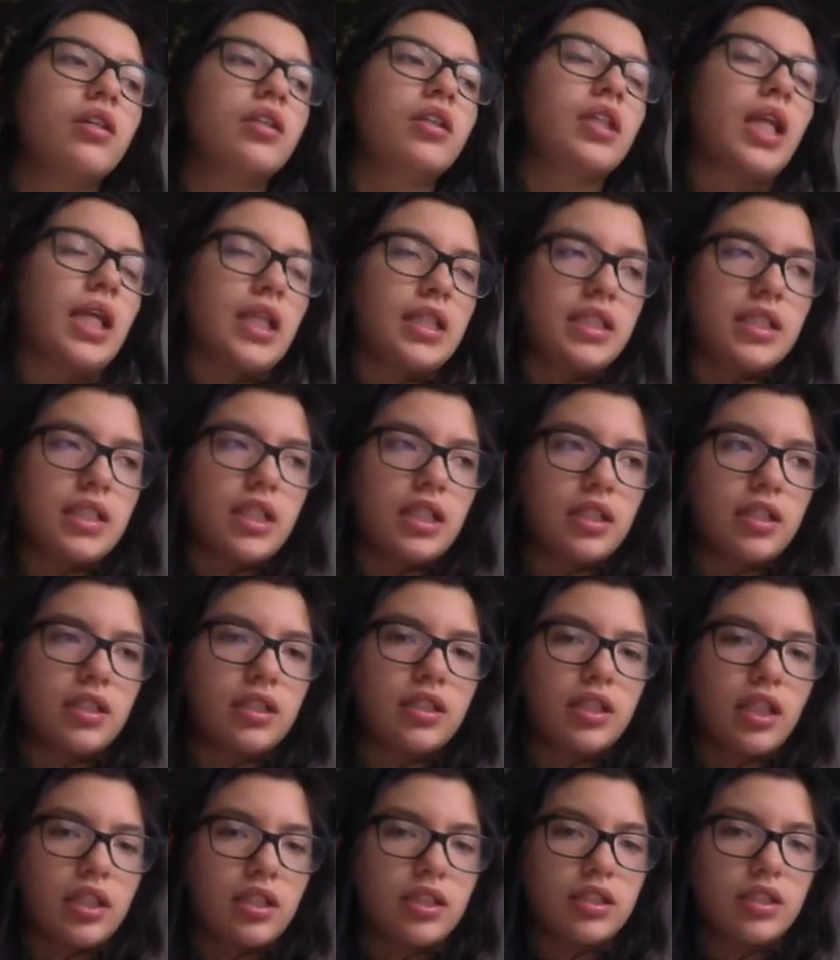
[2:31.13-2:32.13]
That
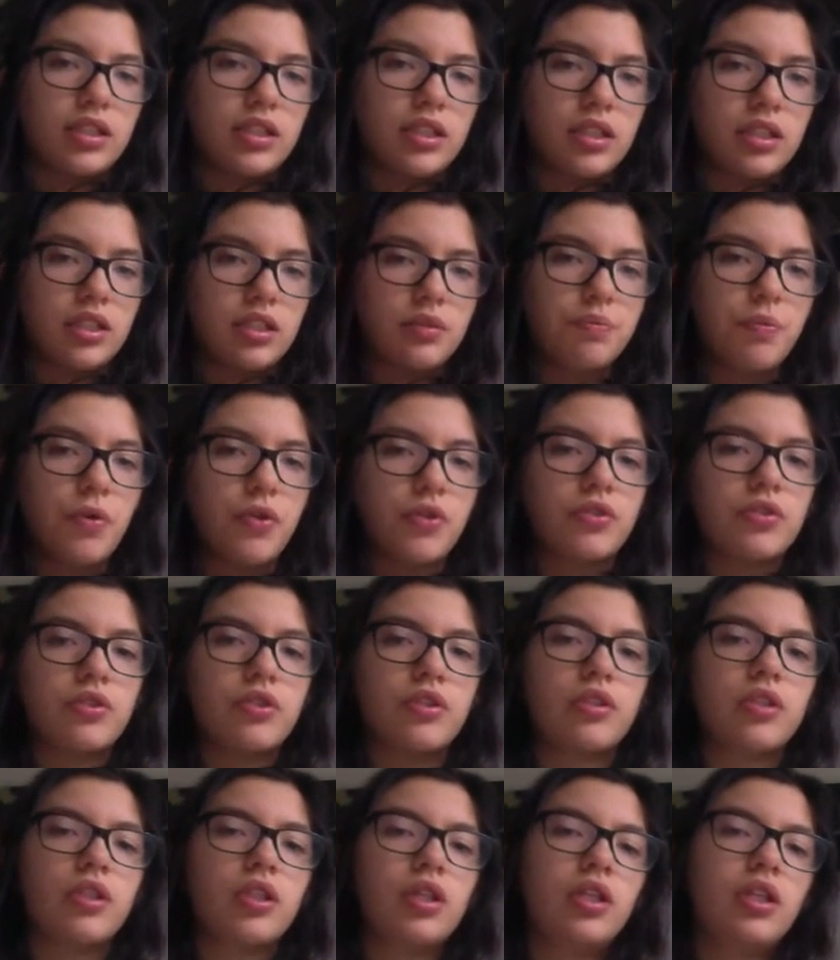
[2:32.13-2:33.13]
is the response.
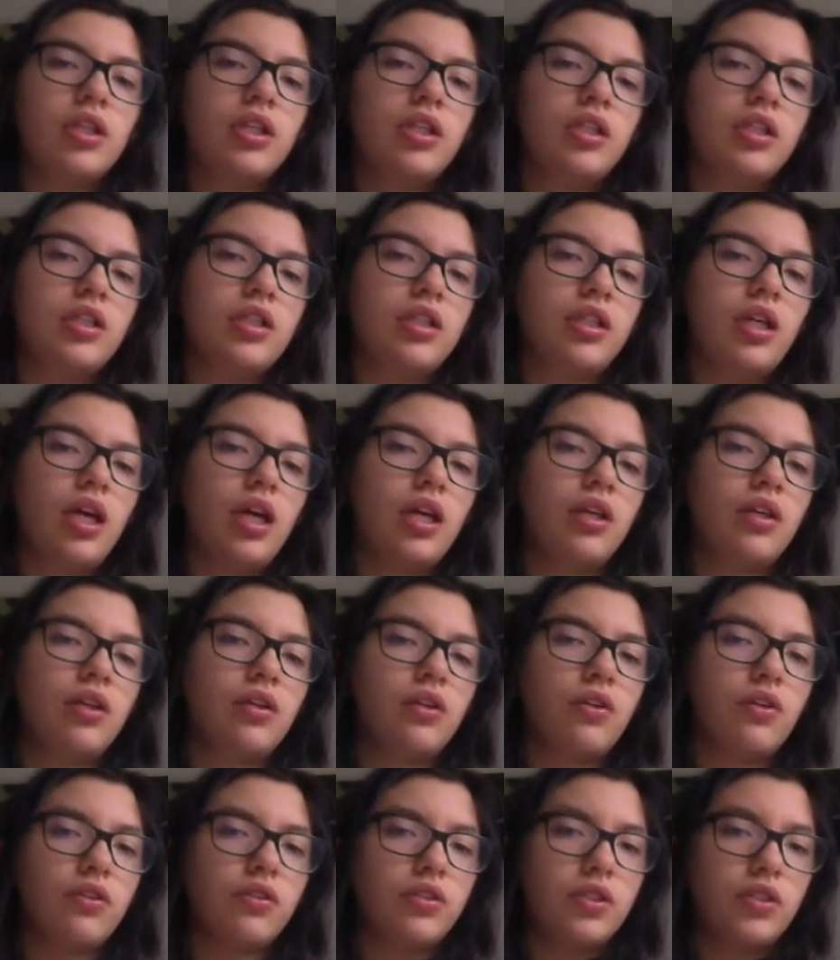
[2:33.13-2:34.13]
In a
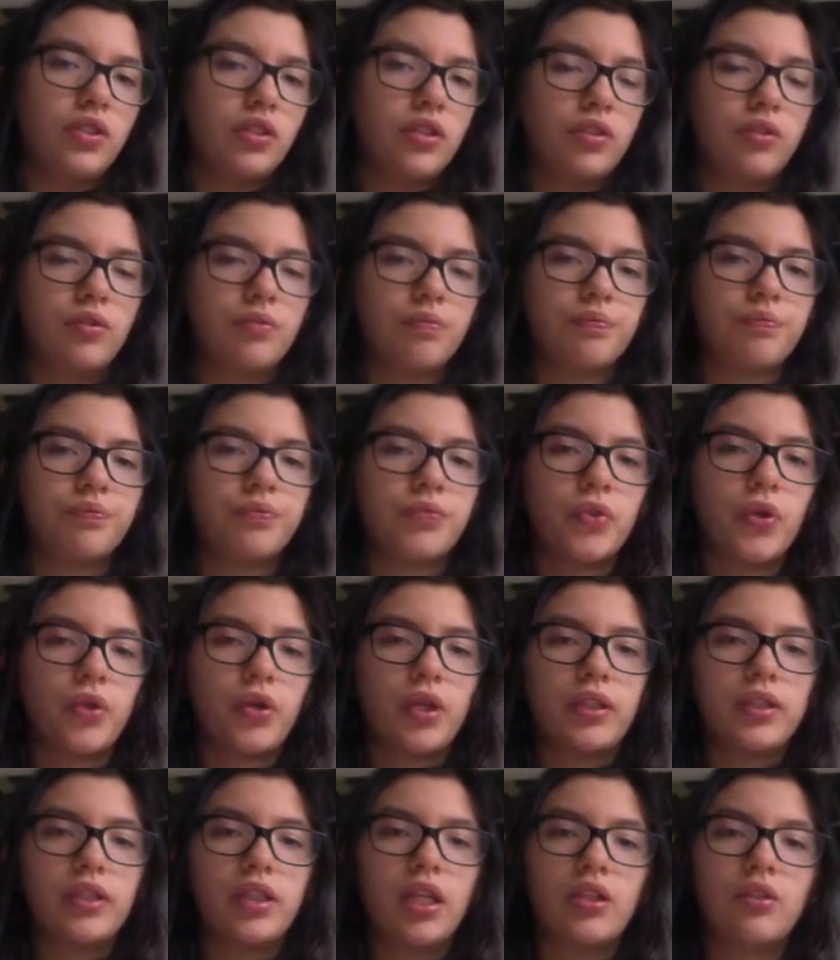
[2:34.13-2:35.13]
Golgi
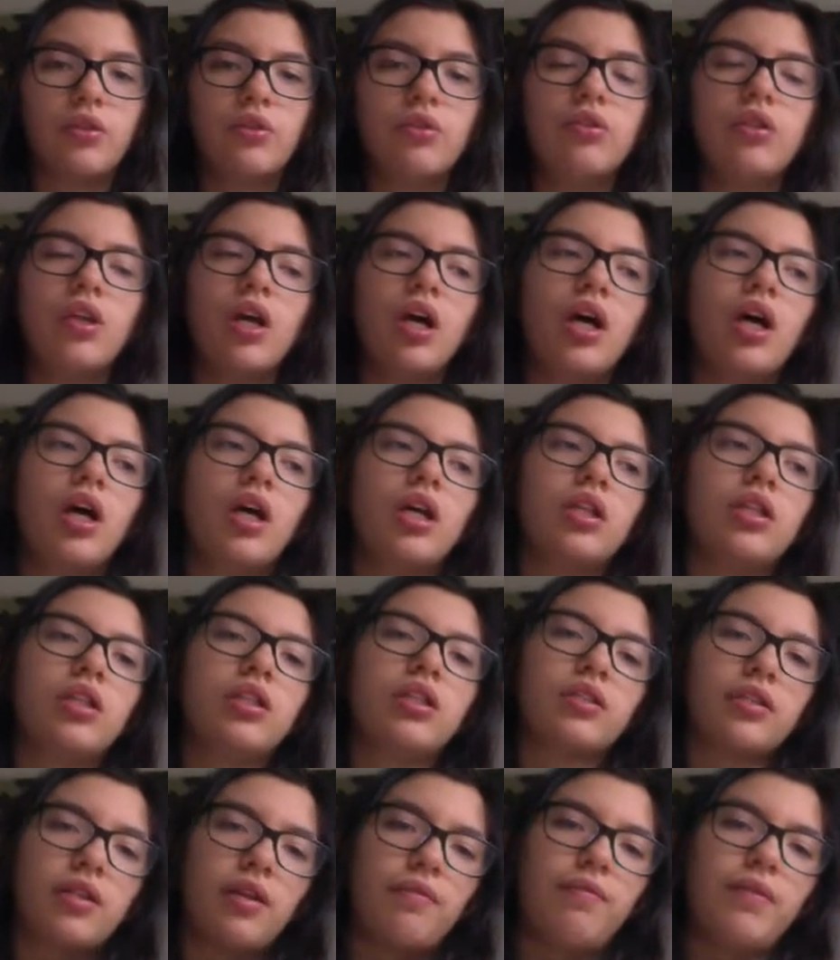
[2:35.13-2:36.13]
organ tendon
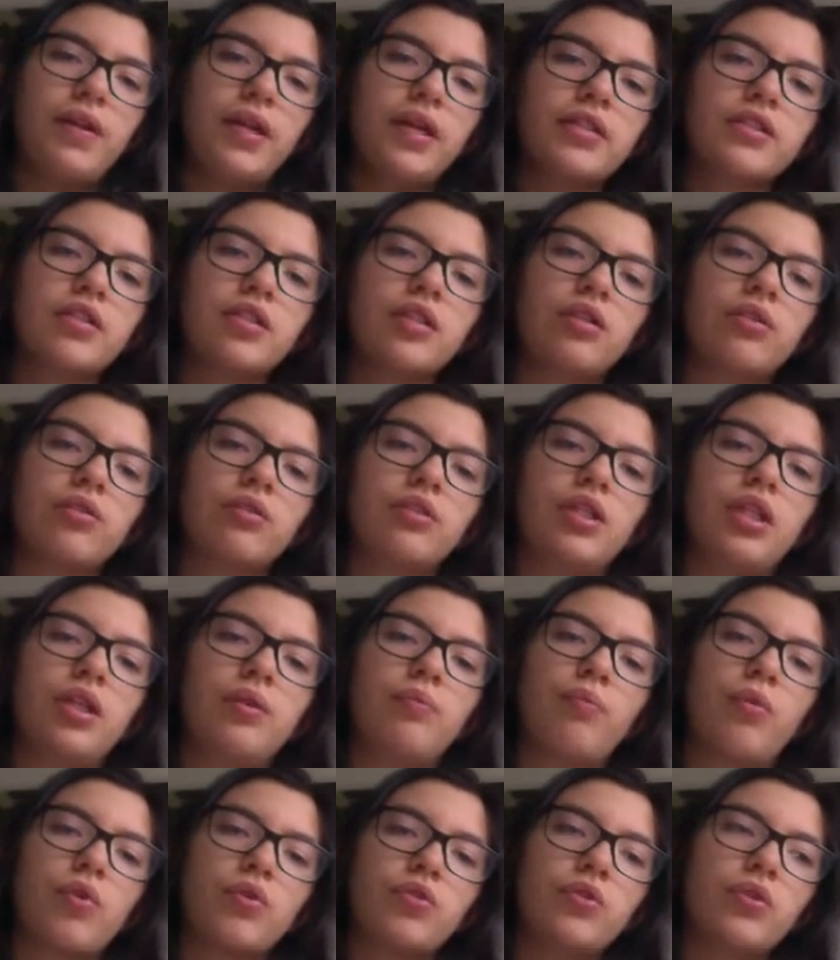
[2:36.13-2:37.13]
reflex, the
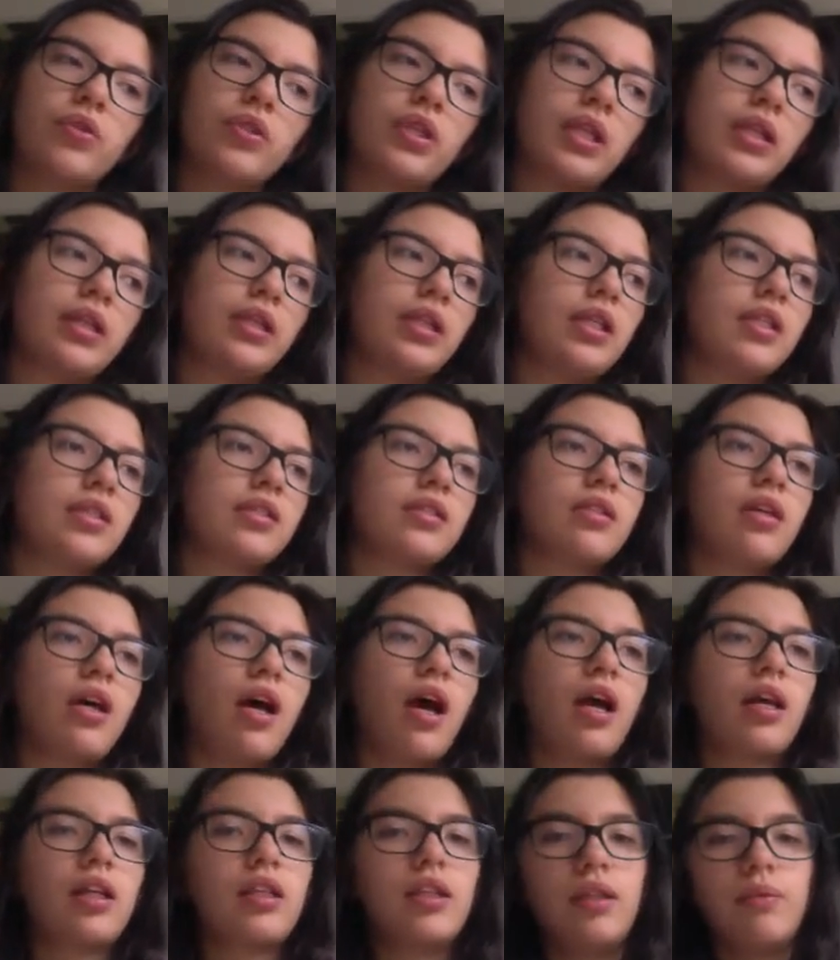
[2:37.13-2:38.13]
muscle that is
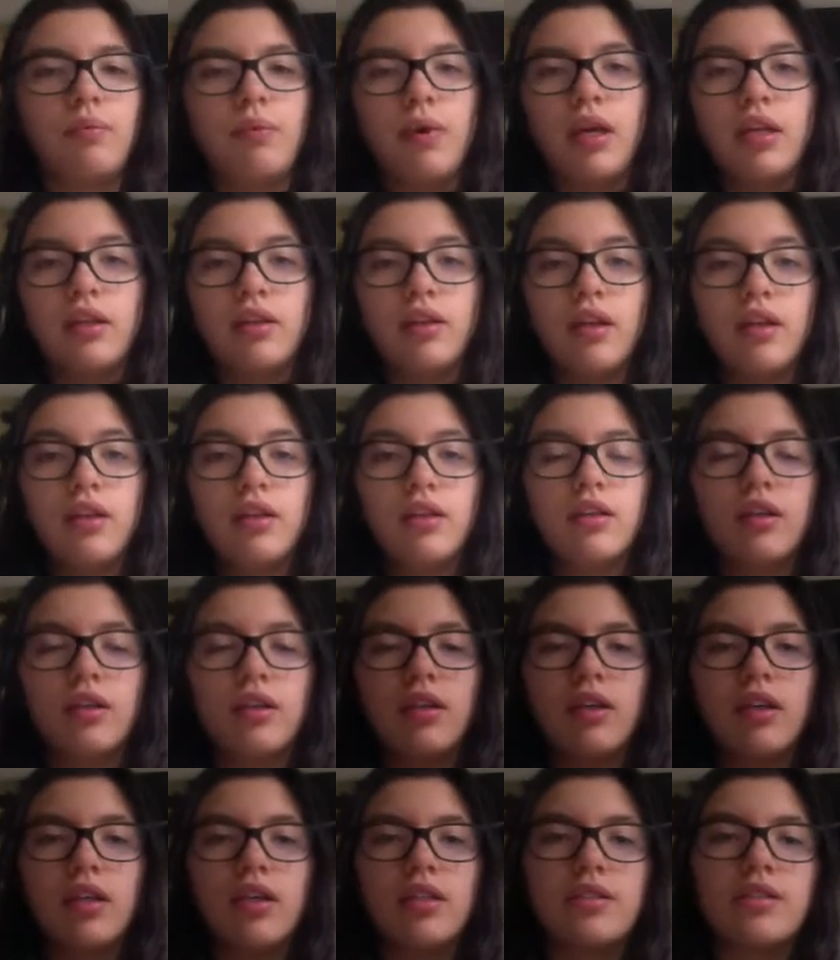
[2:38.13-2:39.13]
activated
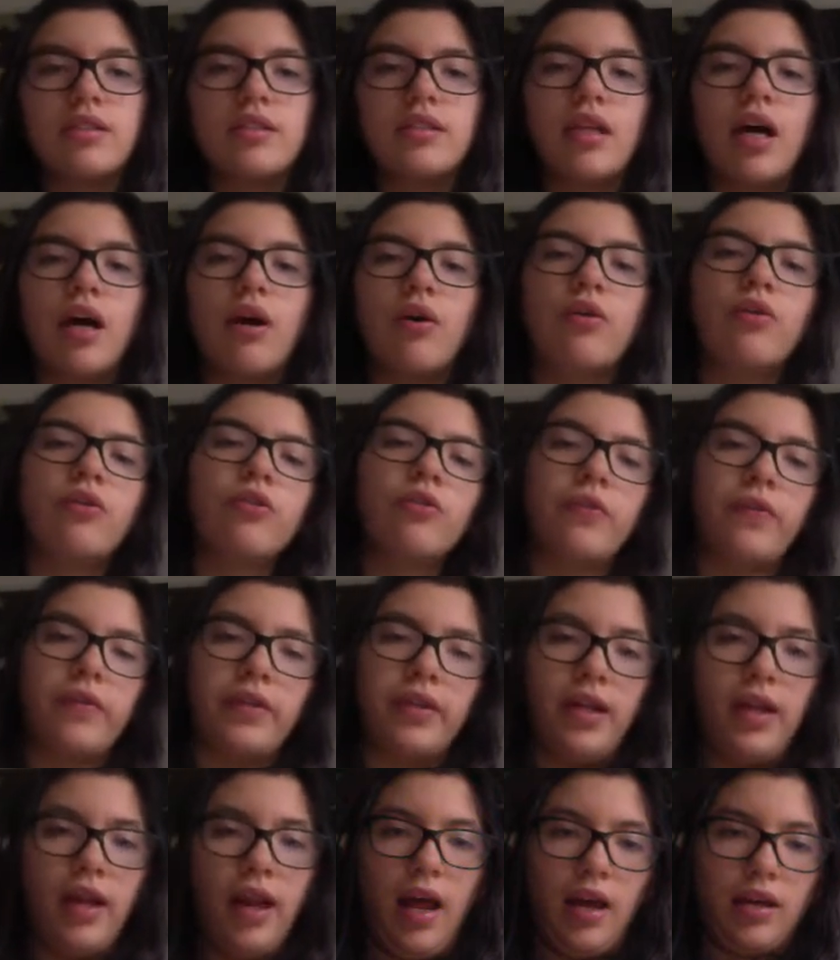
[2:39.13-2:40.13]
is now
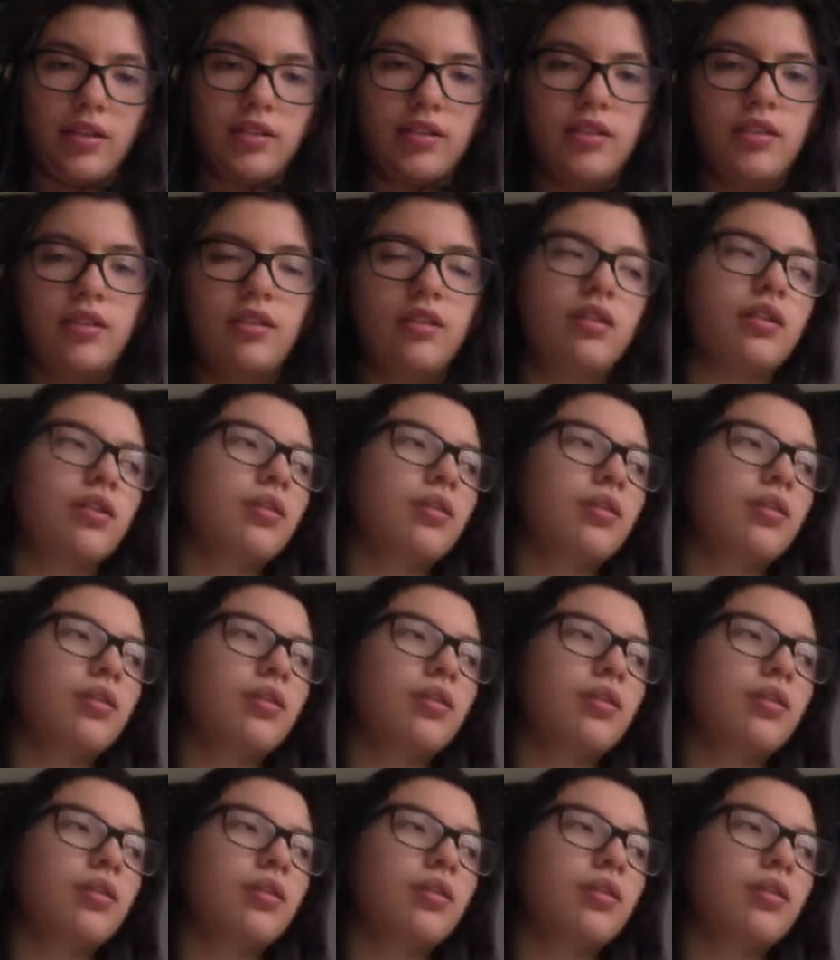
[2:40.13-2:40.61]
relaxed.